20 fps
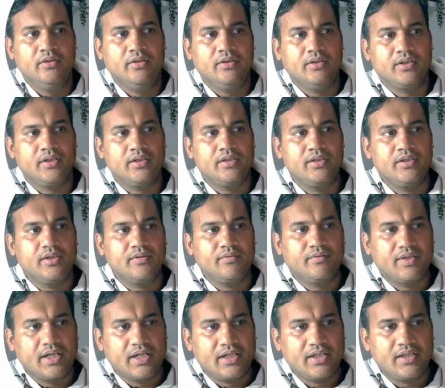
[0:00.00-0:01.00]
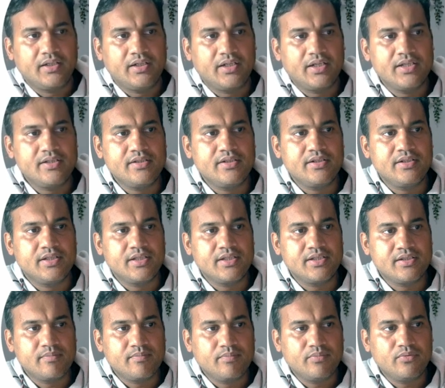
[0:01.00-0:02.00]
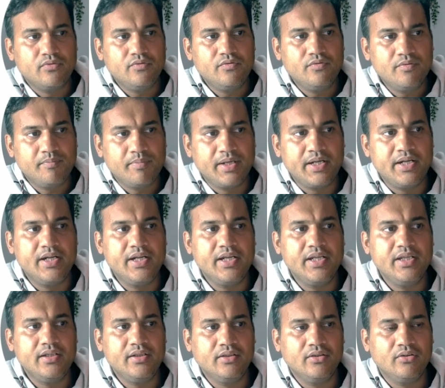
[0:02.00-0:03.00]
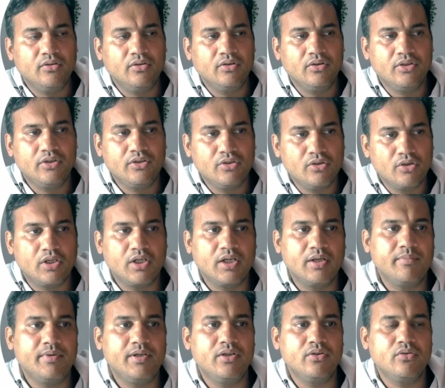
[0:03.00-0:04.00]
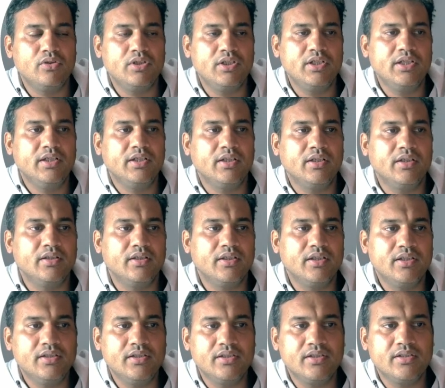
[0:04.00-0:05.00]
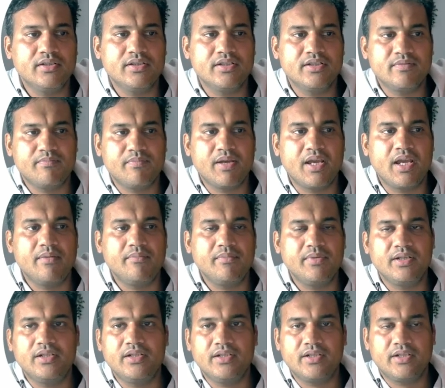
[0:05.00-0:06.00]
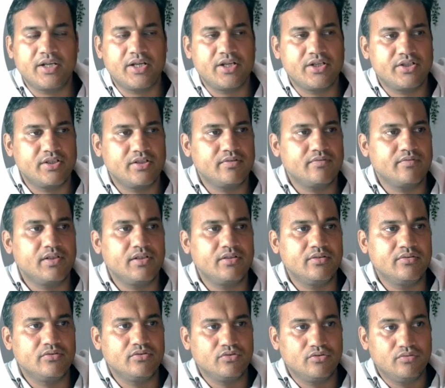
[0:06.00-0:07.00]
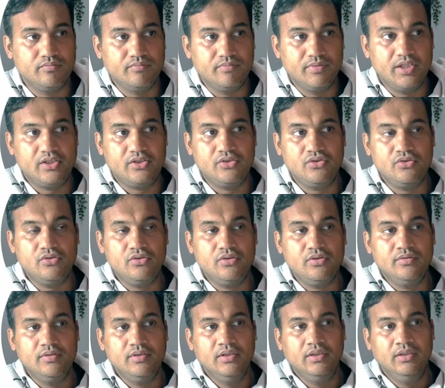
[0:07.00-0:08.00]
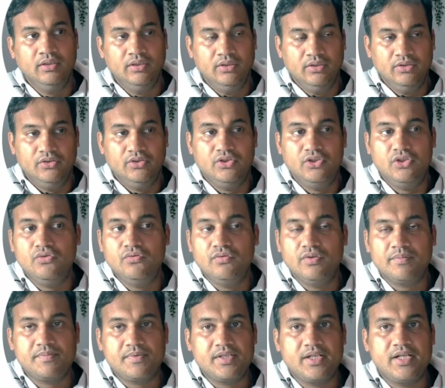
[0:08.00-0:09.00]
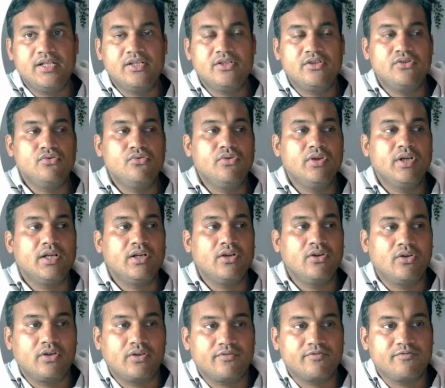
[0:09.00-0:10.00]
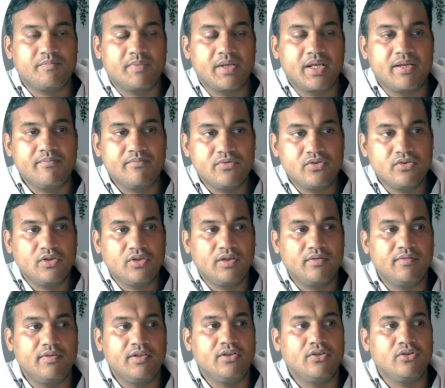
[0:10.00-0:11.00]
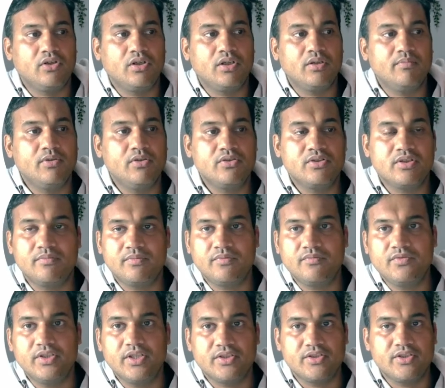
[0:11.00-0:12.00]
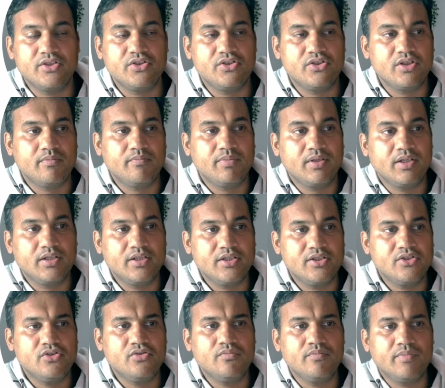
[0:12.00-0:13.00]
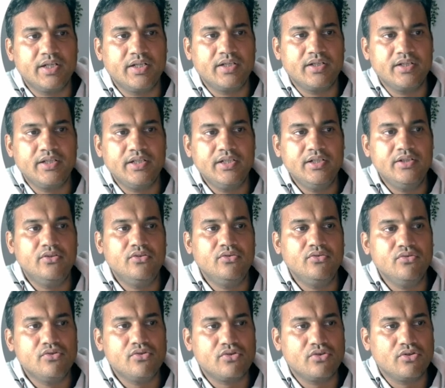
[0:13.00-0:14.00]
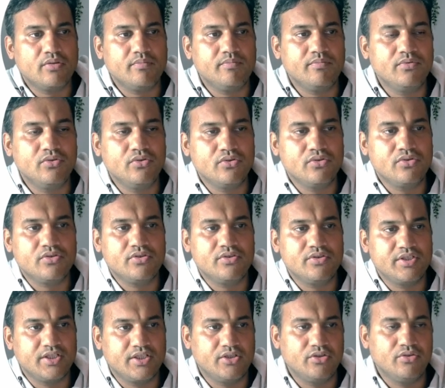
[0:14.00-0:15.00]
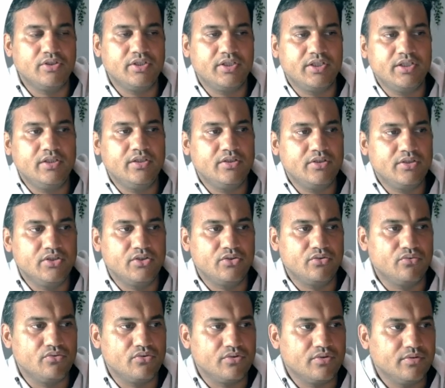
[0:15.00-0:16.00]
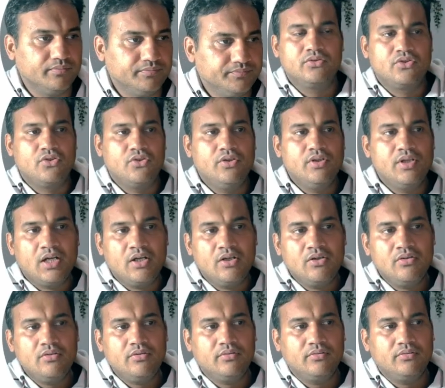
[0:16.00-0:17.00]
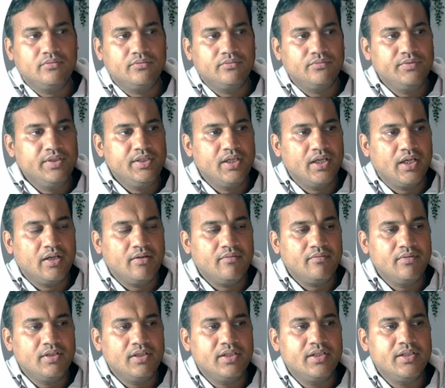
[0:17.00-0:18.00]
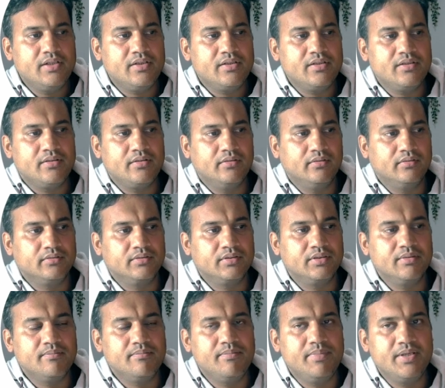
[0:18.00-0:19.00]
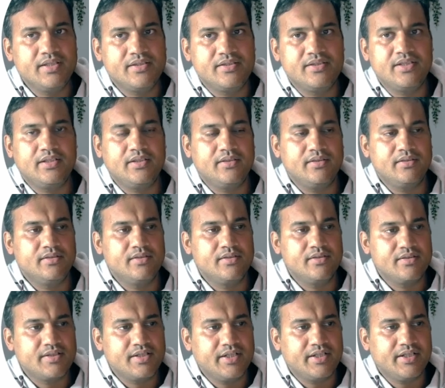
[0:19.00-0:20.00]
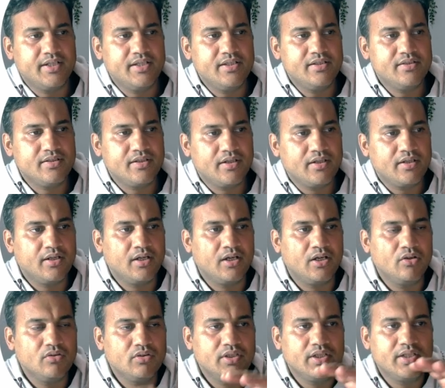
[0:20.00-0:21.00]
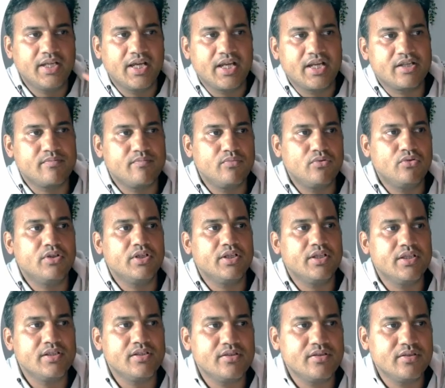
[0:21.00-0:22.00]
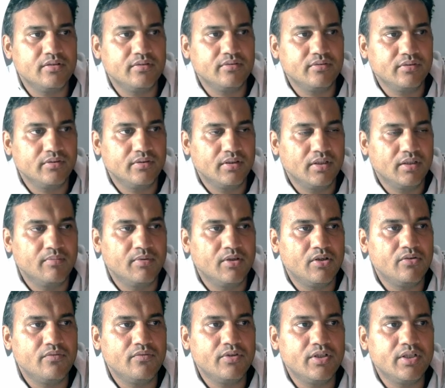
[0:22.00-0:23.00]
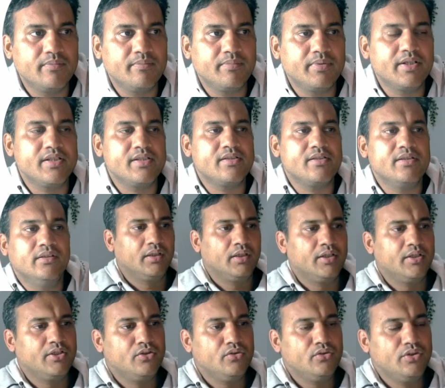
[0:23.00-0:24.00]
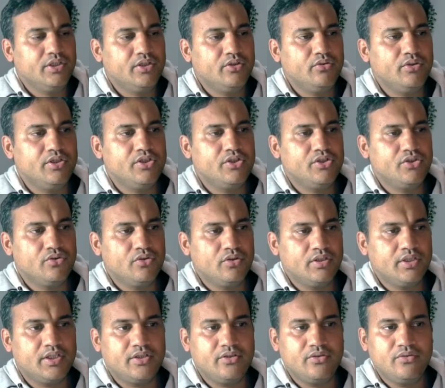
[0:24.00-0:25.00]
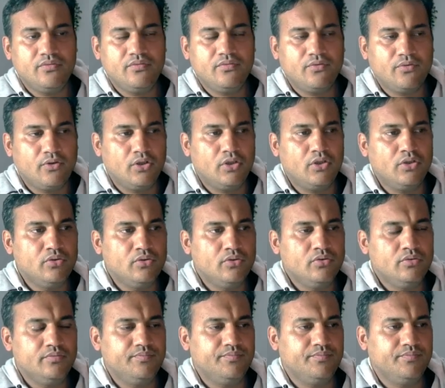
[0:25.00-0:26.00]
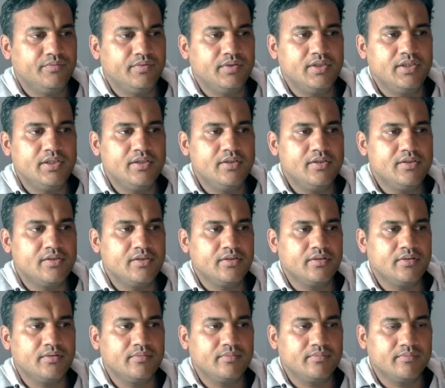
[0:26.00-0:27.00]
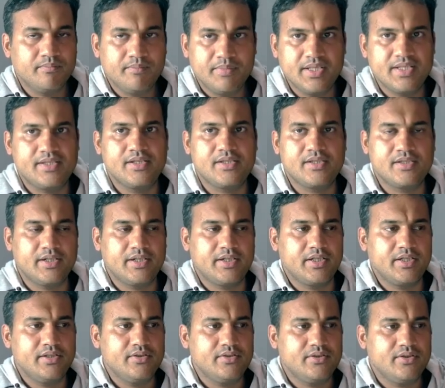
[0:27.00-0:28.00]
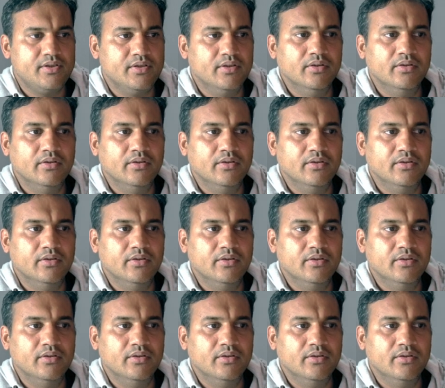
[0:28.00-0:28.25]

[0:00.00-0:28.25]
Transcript: and they have categorized it as approved, pending, or your comment only. And then there is a spam and a trash as well. So make sure, new websites do get a lot of spam, so I will talk about some of the essential plugins you might need to stop those security issues. So now we have learned the basic settings and how the dashboard is about WordPress, and you need to ensure that you follow these basic settings